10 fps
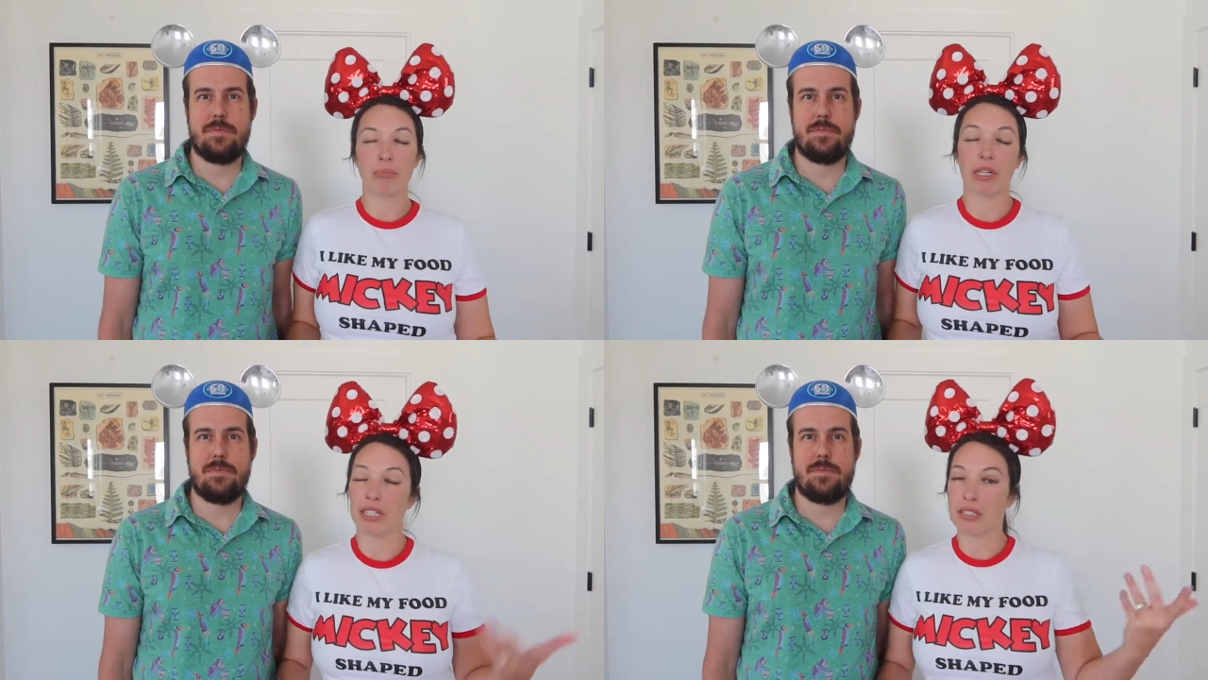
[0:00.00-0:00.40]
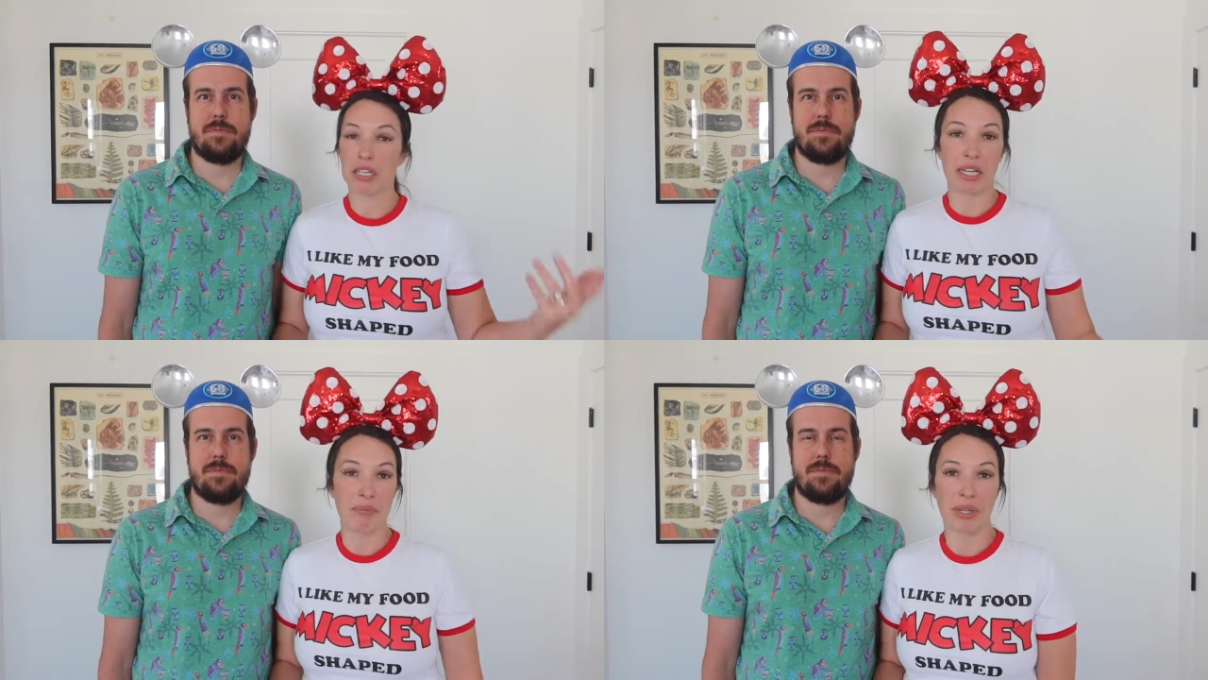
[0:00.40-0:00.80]
Speaker 1: but it's
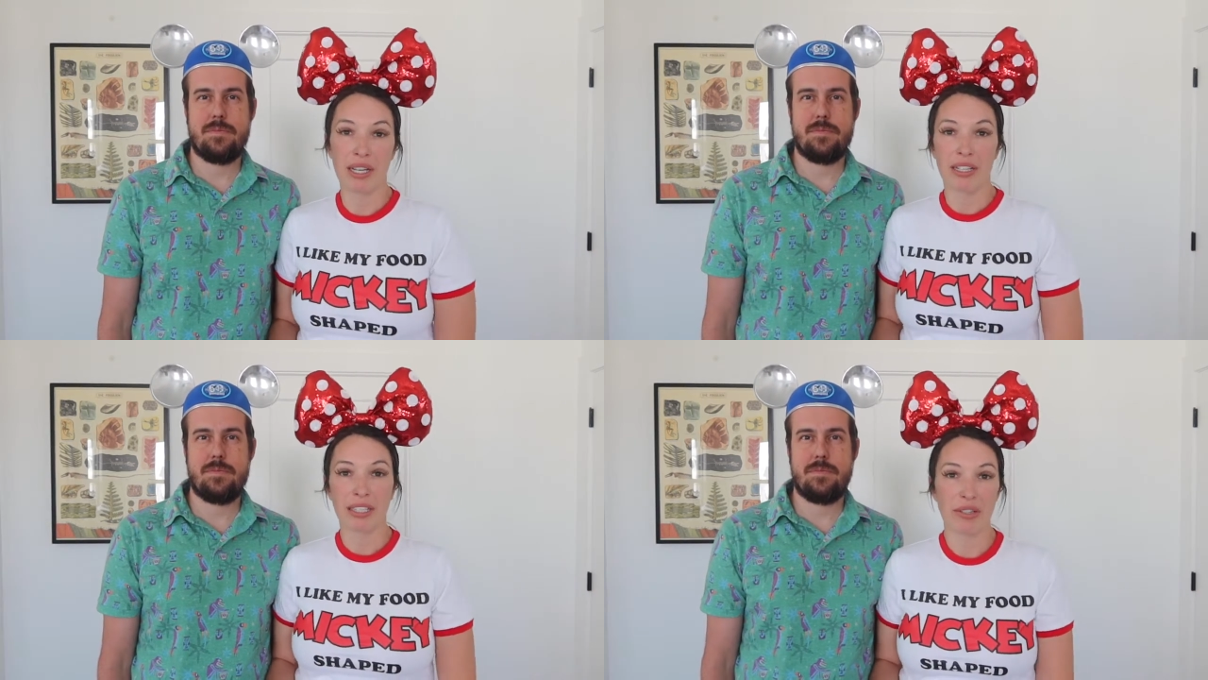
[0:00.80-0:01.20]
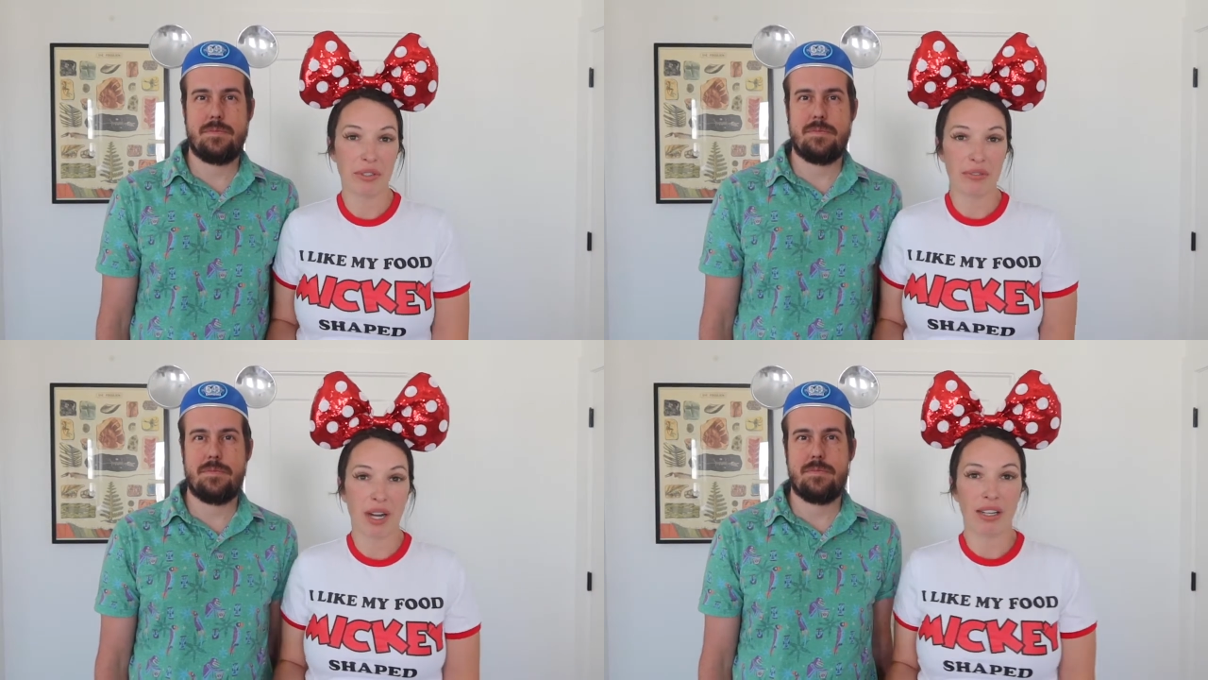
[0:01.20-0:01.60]
good. like
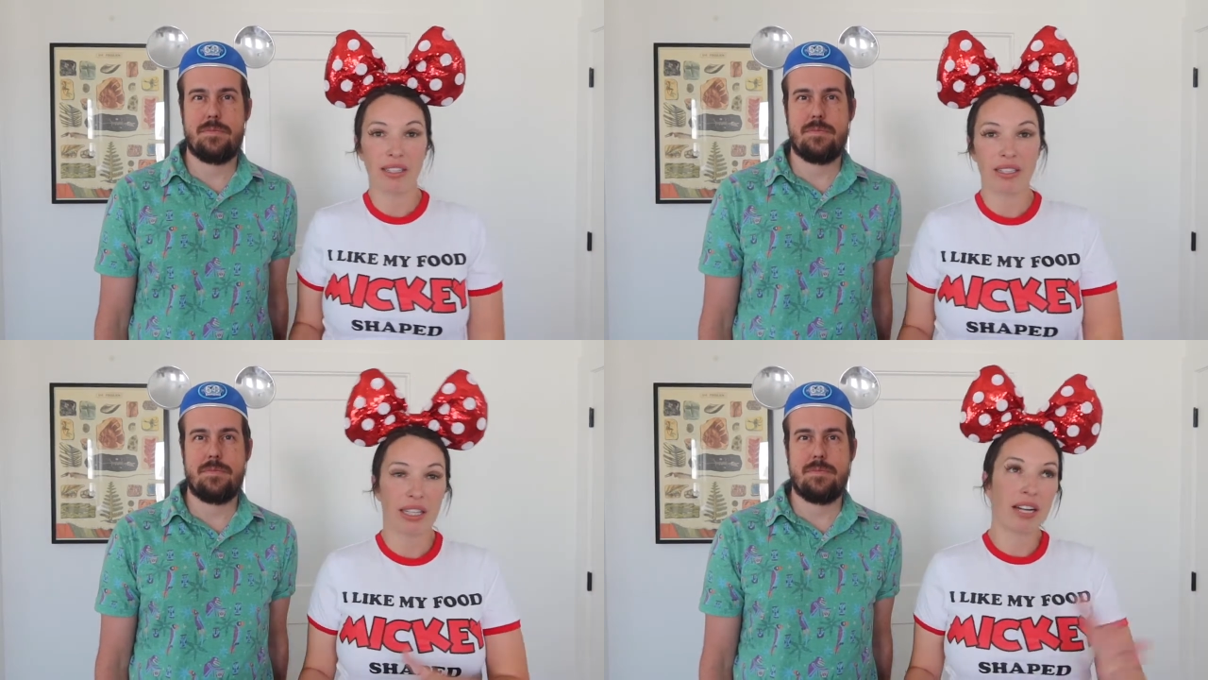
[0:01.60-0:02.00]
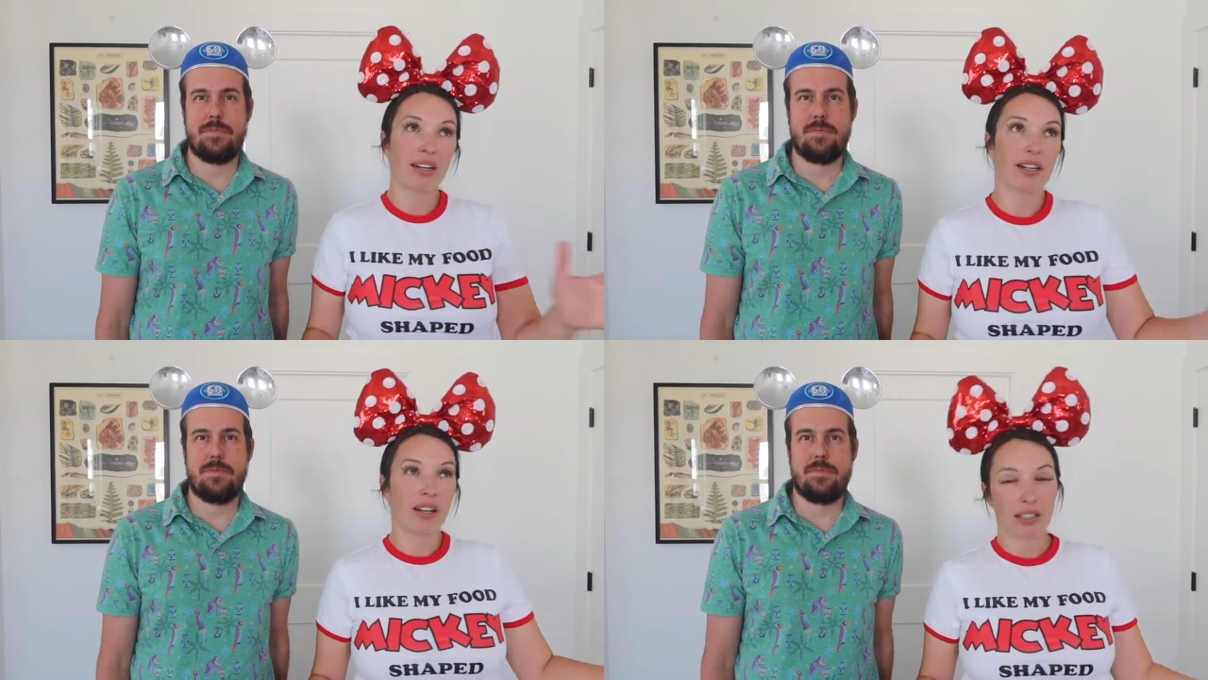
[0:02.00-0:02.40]
we've gotten it
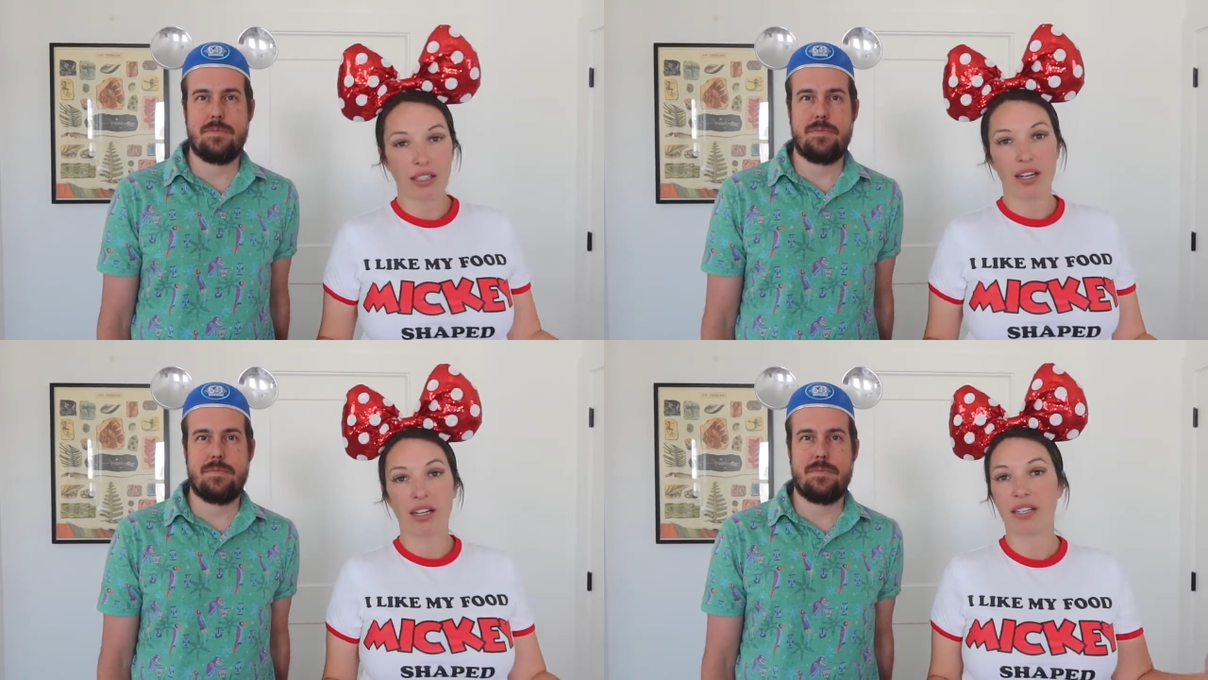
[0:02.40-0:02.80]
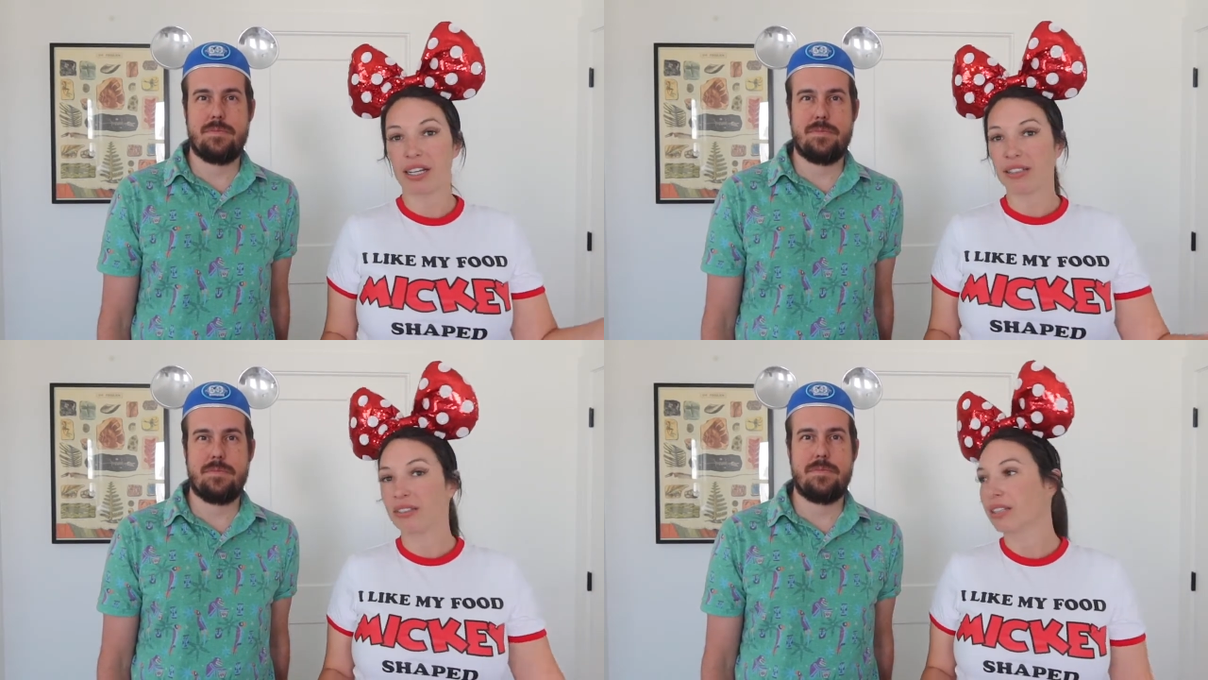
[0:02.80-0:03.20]
there in Hong Kong,
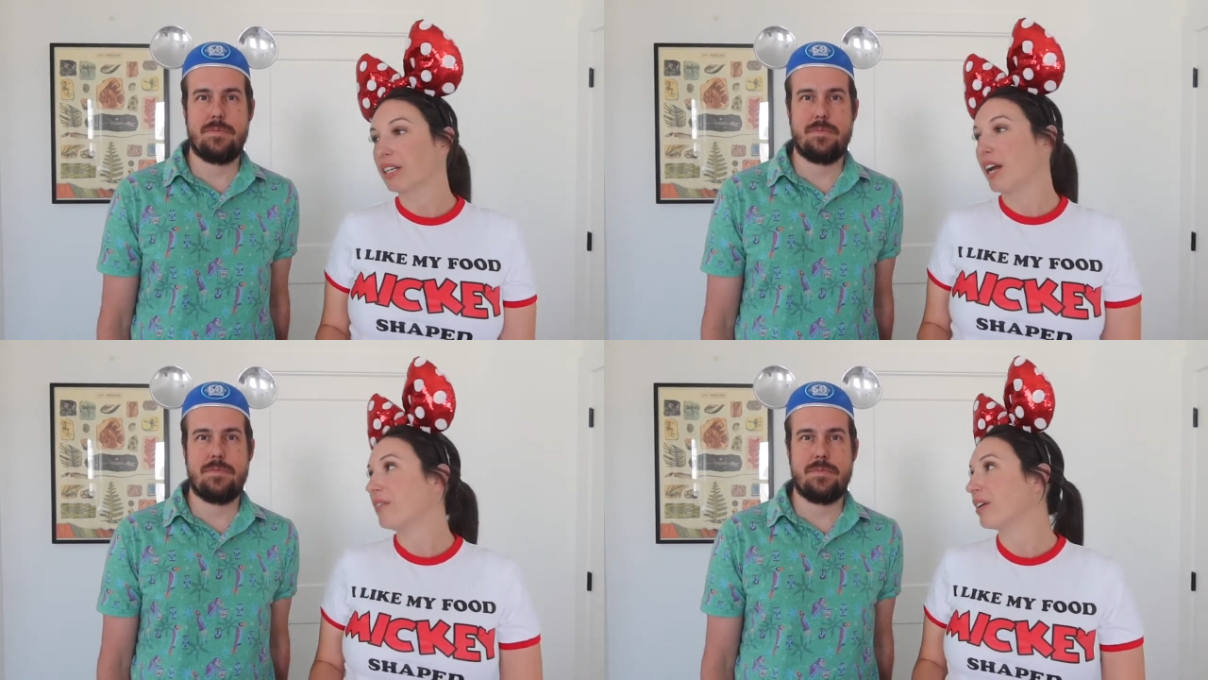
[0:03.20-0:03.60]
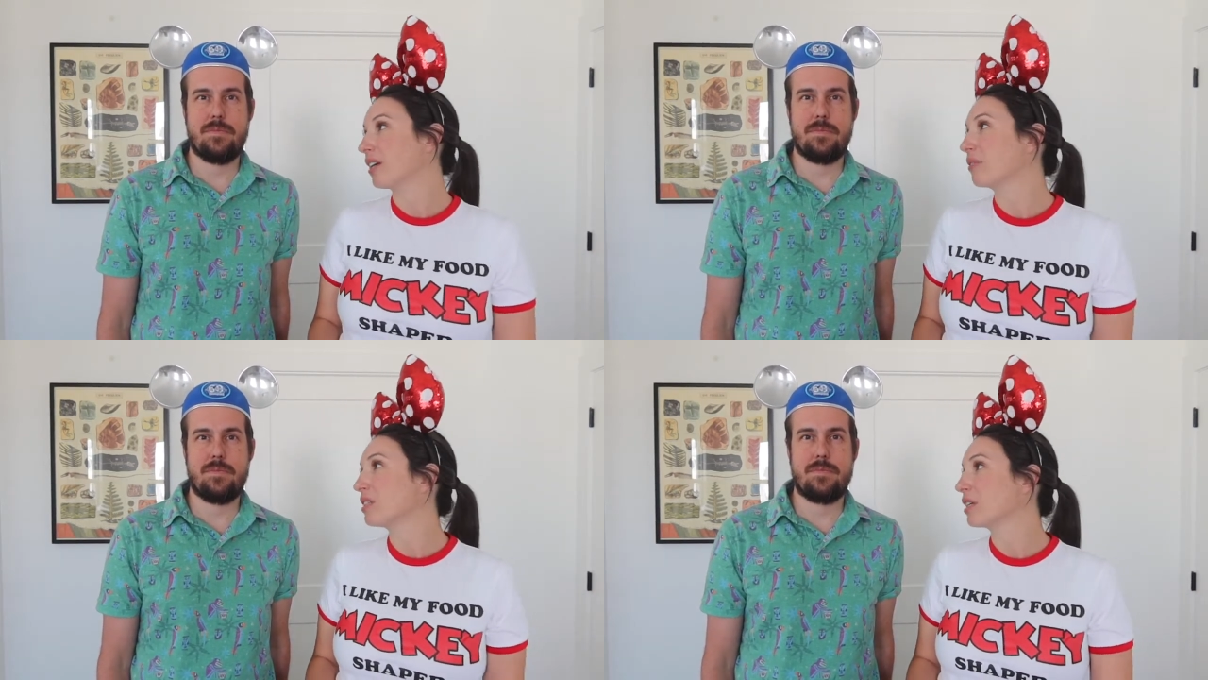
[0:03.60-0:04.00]
and I feel like it was